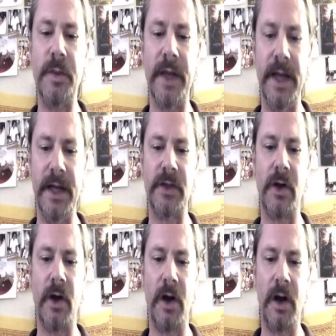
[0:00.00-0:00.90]
planets
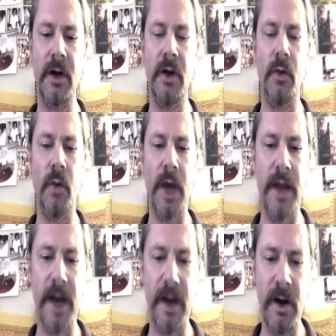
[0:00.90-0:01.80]
are when
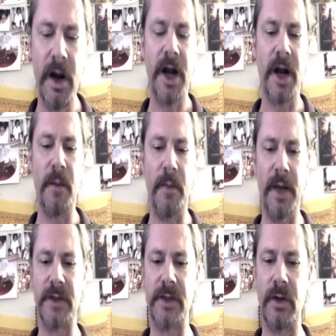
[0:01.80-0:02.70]
they're
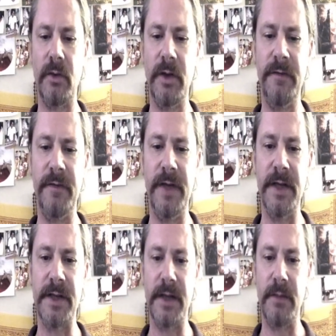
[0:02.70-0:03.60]
combust. Only
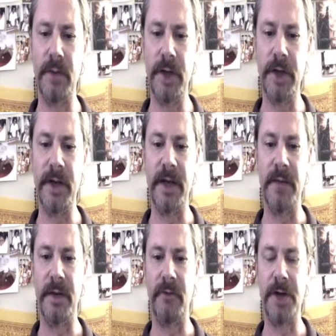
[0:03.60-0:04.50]
Venus and Mercury can
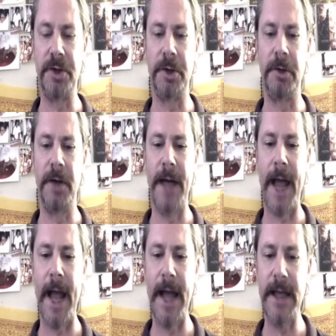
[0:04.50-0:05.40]
be retrograde
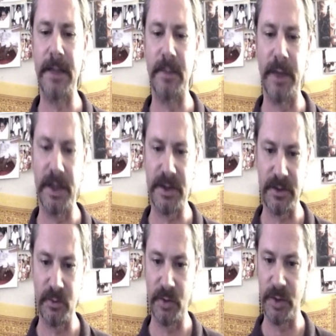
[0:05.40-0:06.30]
and
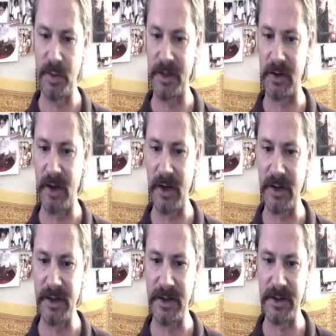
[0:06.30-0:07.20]
combust, which means
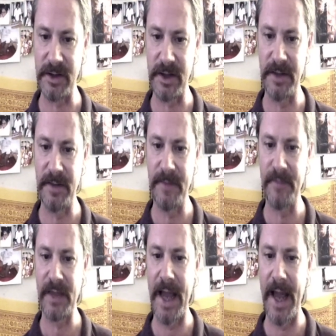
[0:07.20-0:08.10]
lost in the Sun
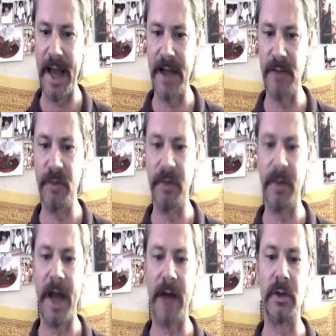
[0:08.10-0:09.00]
and moving
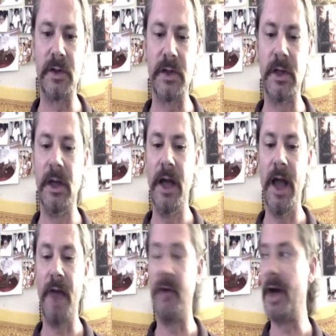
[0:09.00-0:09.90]
backwards.
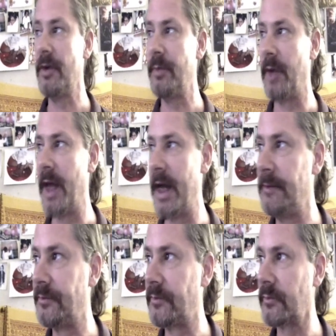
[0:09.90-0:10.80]
Every other planet,